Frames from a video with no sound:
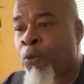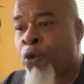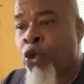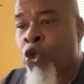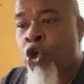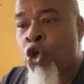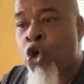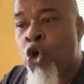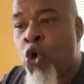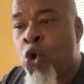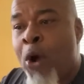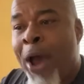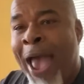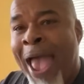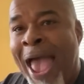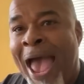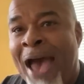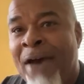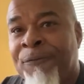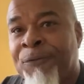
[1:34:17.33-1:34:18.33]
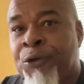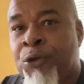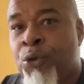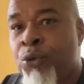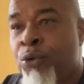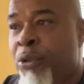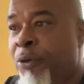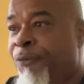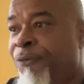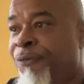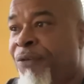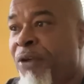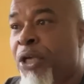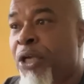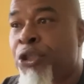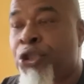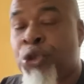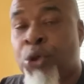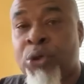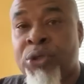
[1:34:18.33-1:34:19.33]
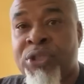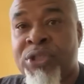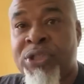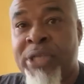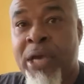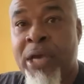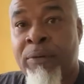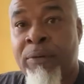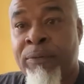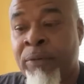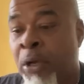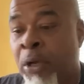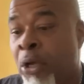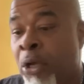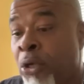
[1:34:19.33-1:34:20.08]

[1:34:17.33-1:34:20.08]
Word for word: You have to defend yourself.